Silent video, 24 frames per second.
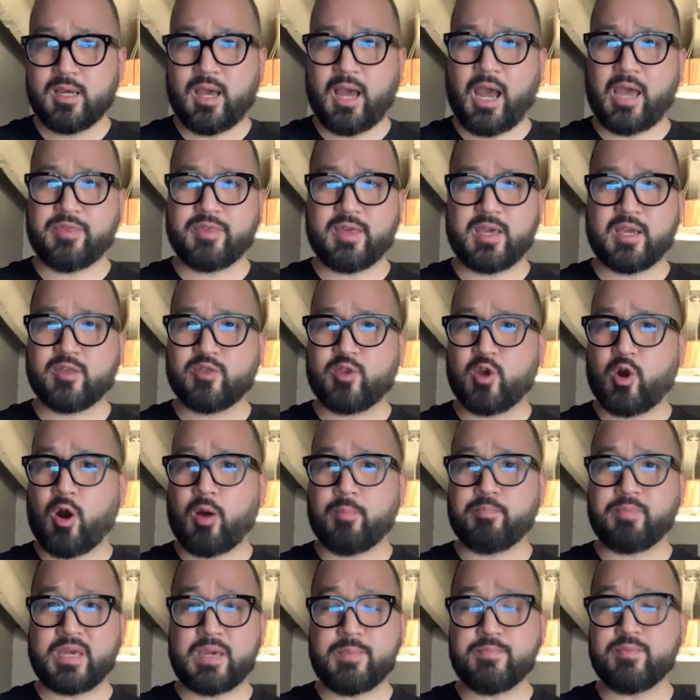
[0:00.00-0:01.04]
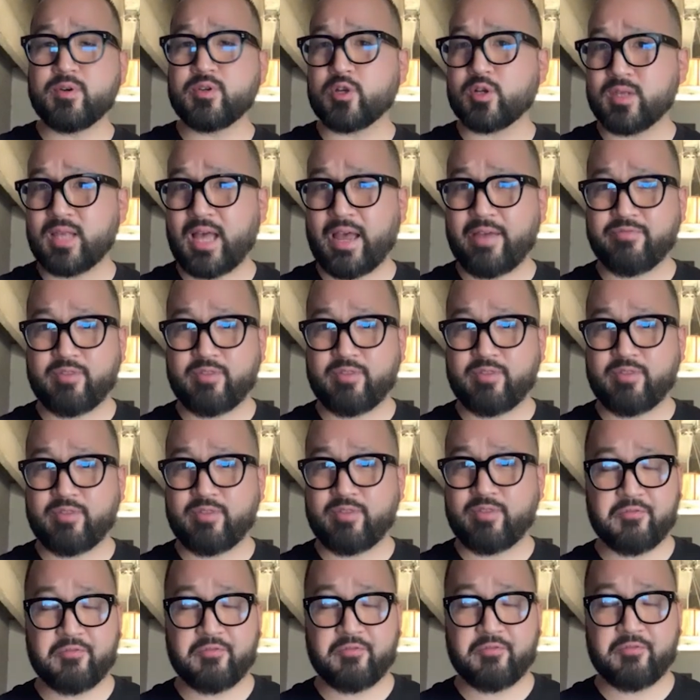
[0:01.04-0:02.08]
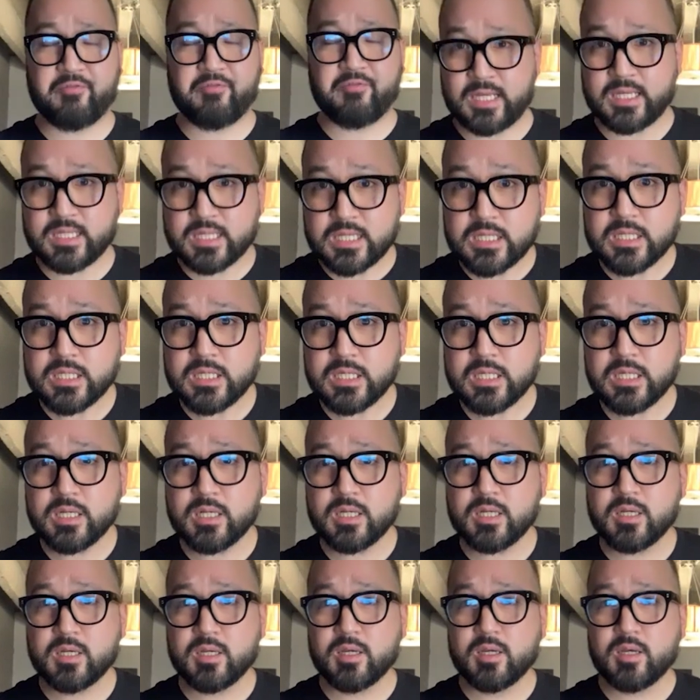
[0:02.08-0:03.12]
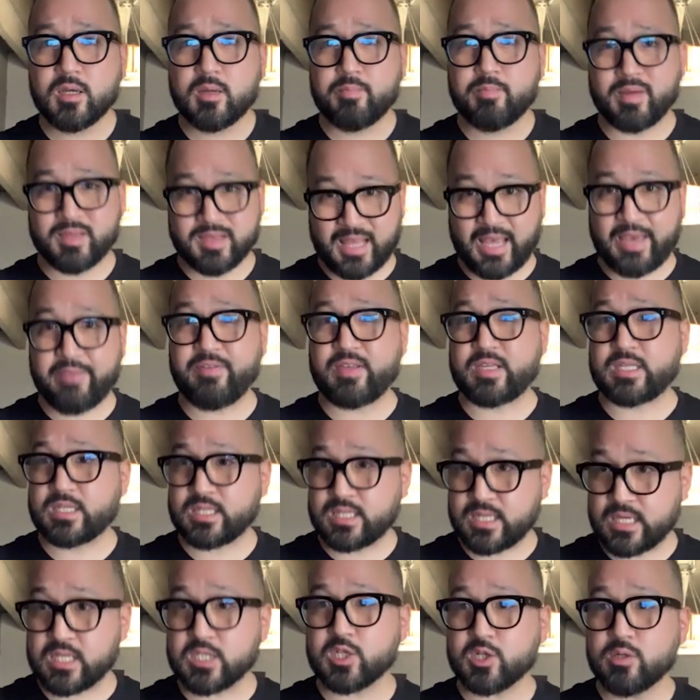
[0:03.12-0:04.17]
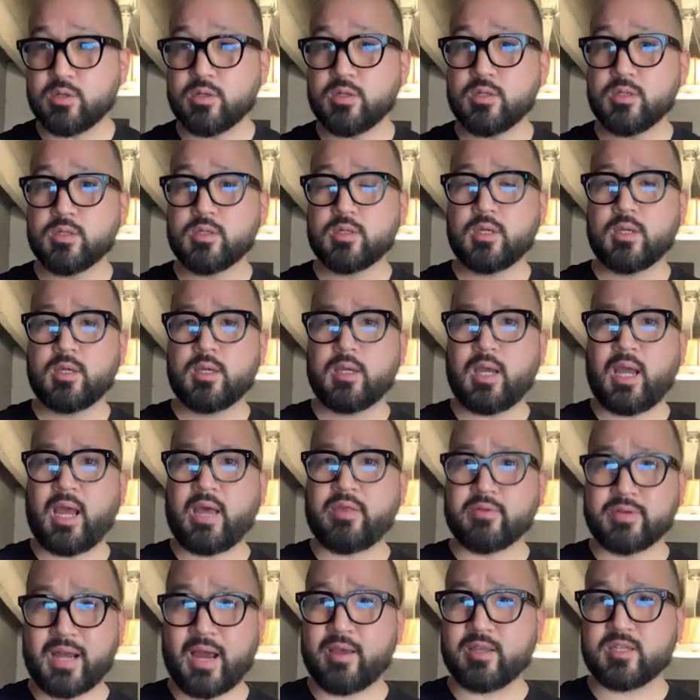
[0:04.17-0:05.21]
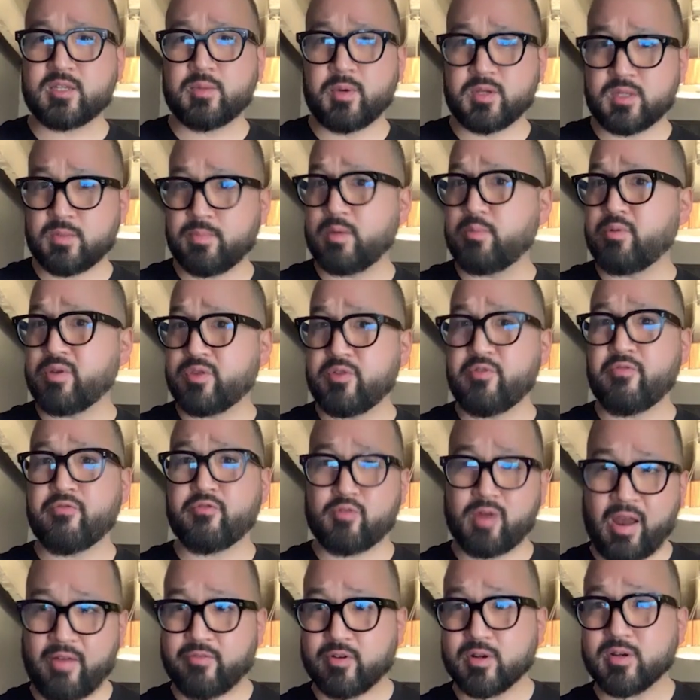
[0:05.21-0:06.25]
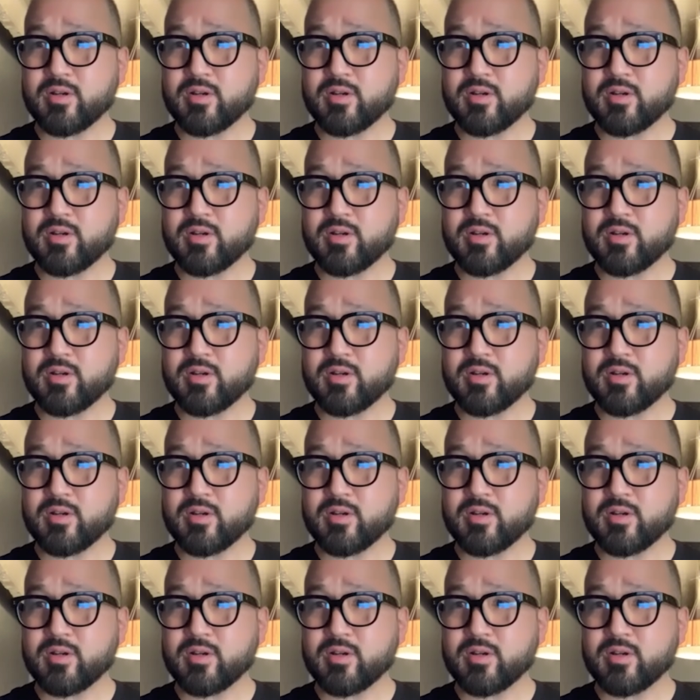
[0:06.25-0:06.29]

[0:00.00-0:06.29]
I think there are people in your life that are there for a season, but life is seasonal, and they're not supposed to be with you forever,